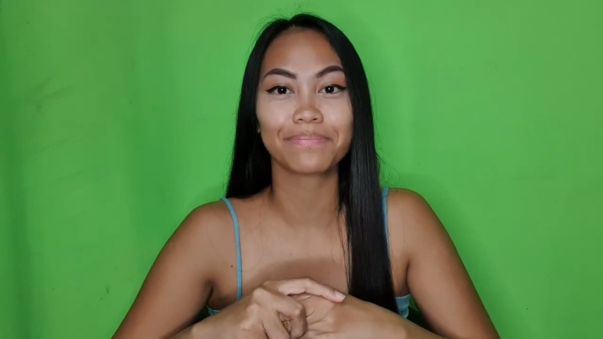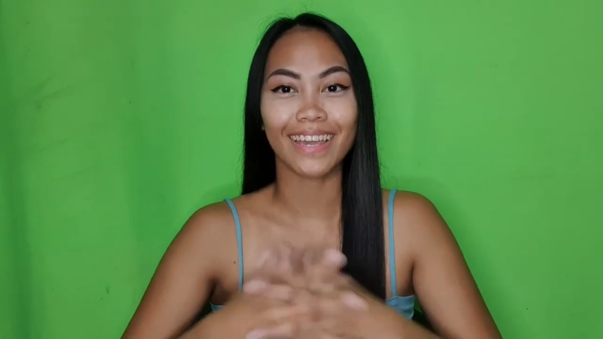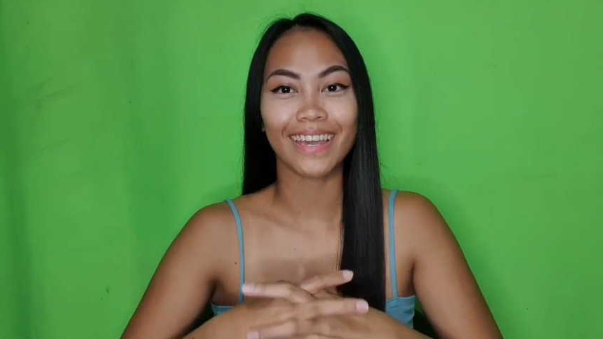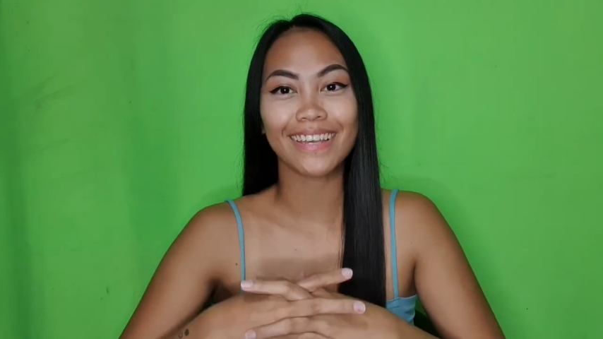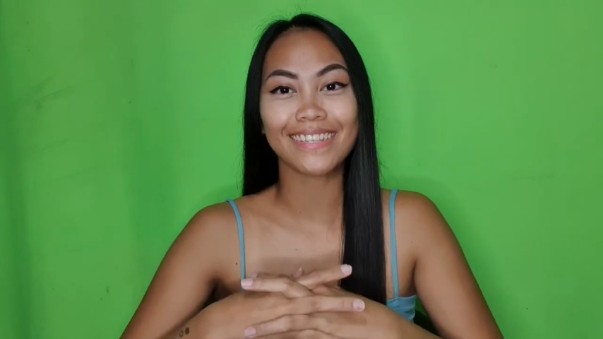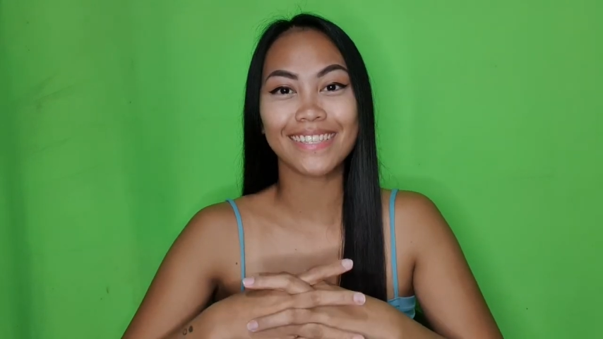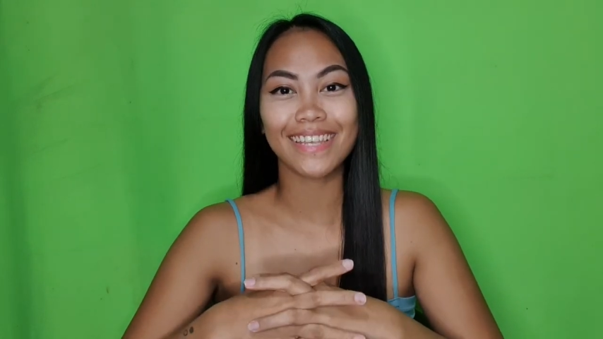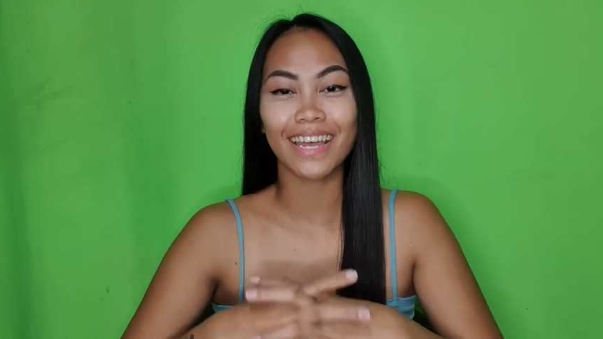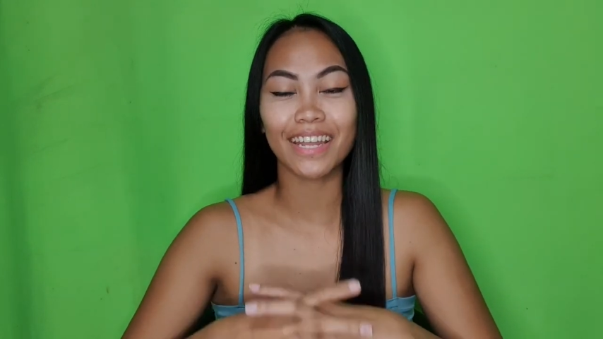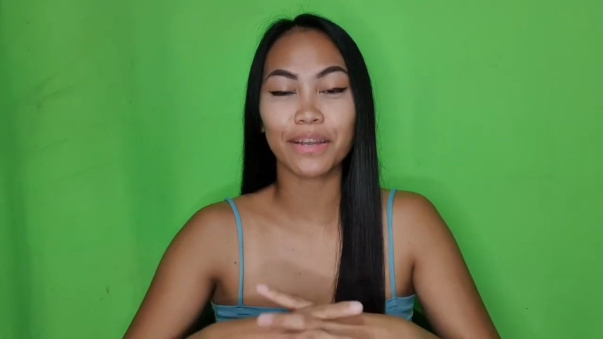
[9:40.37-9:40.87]
Like
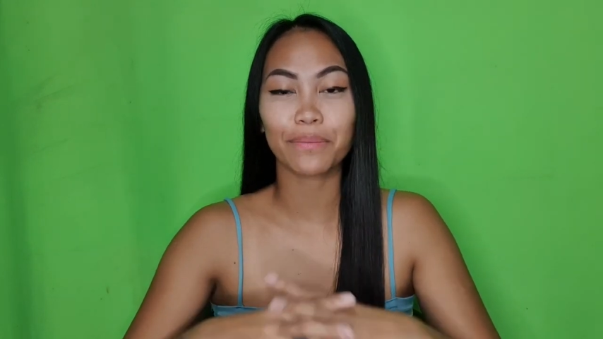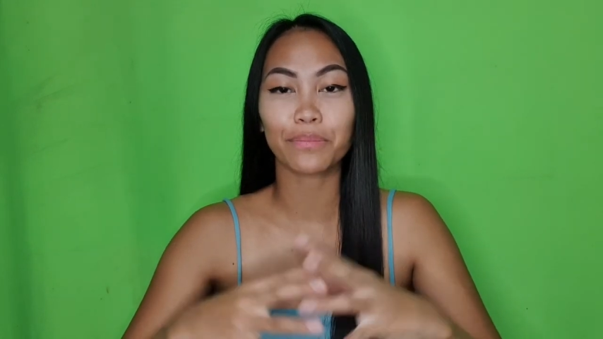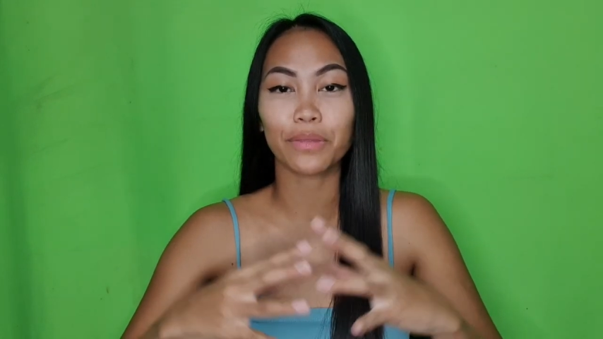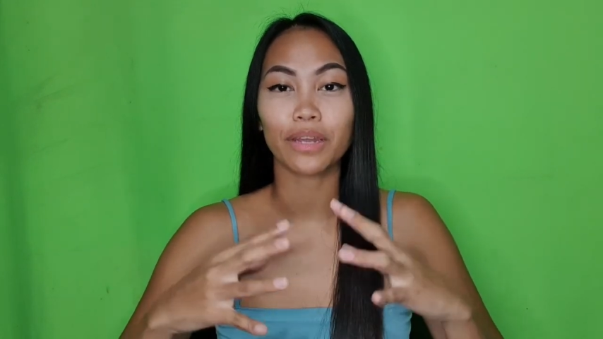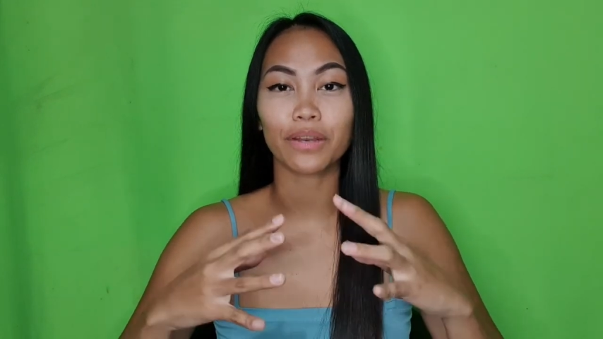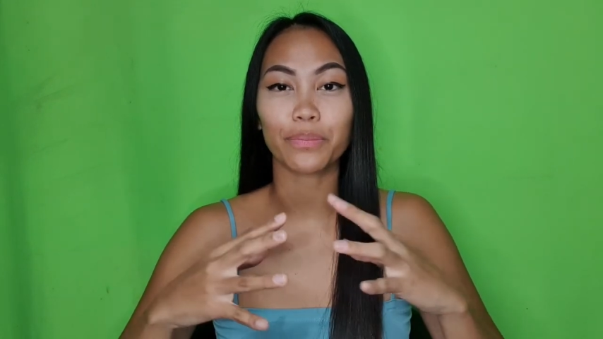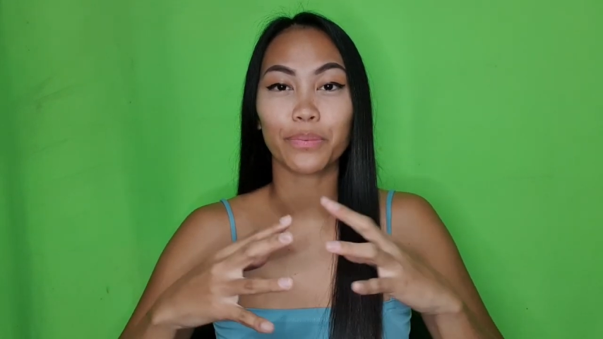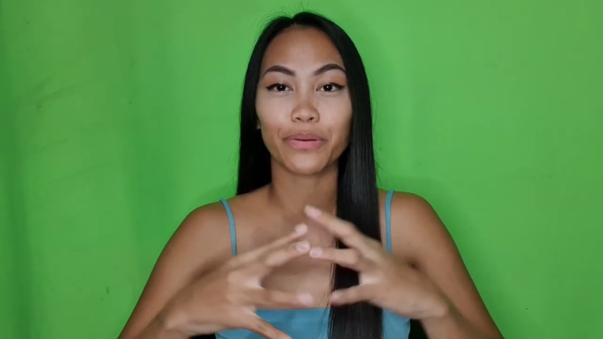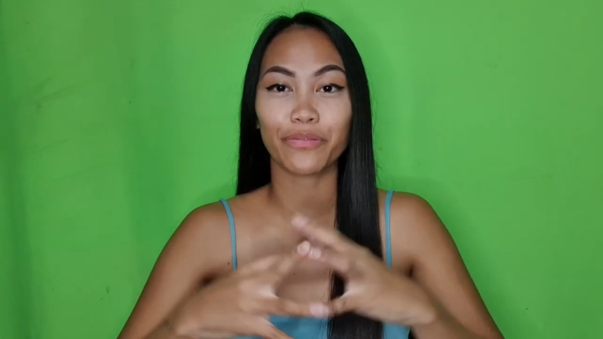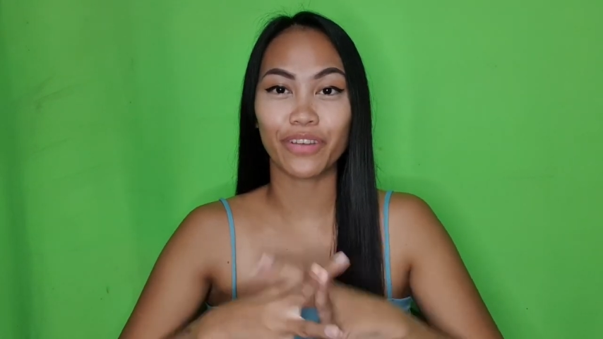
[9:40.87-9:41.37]
I said, I'm
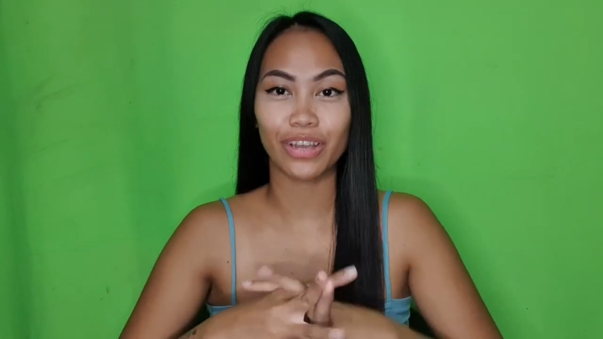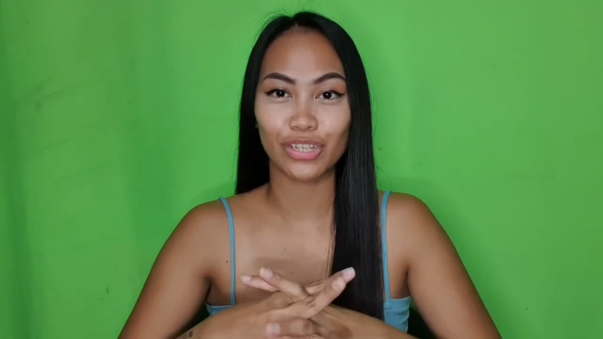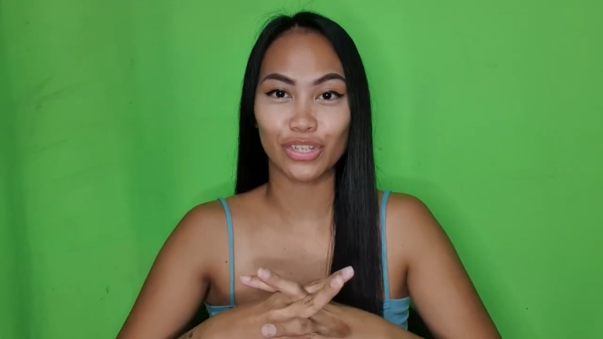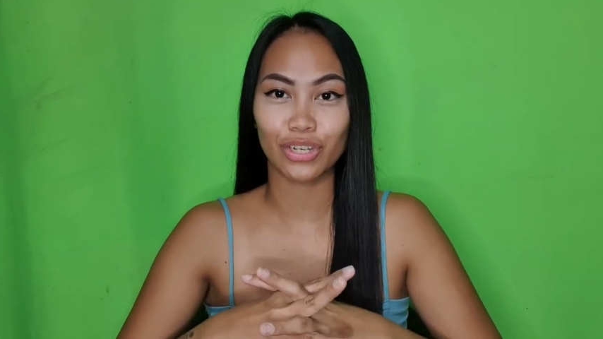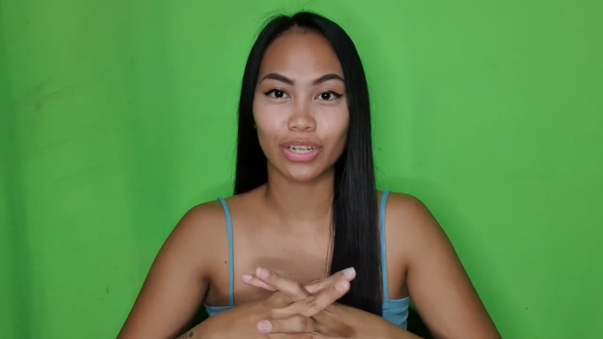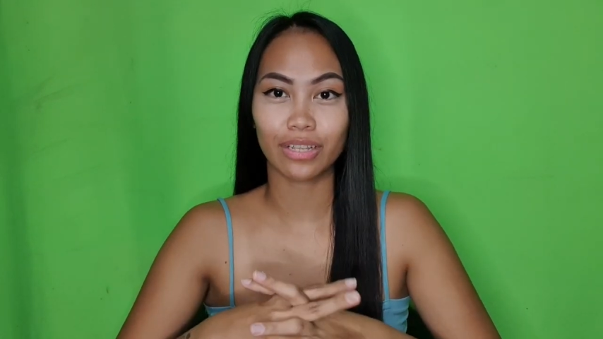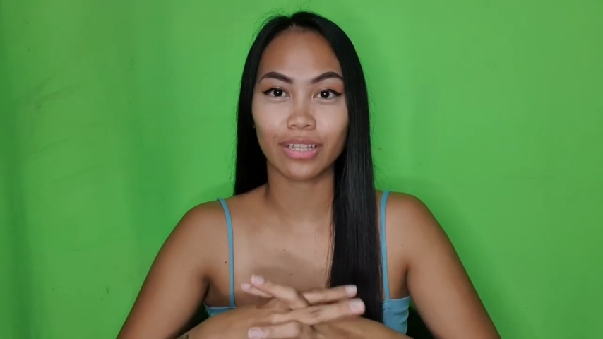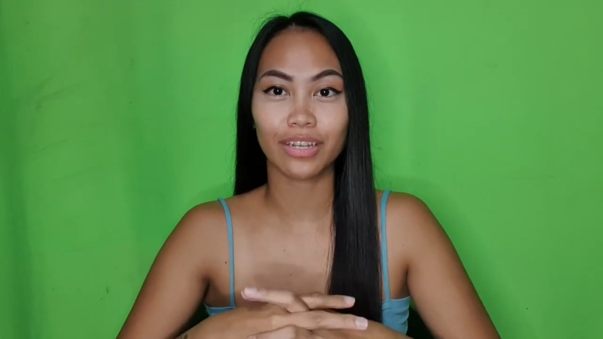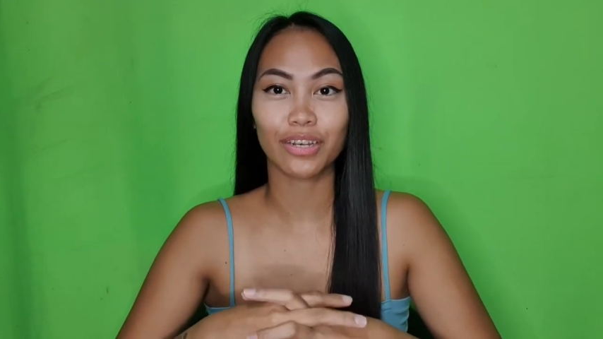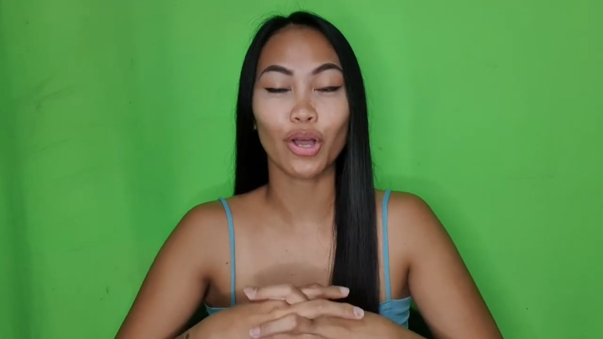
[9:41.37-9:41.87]
not a professional,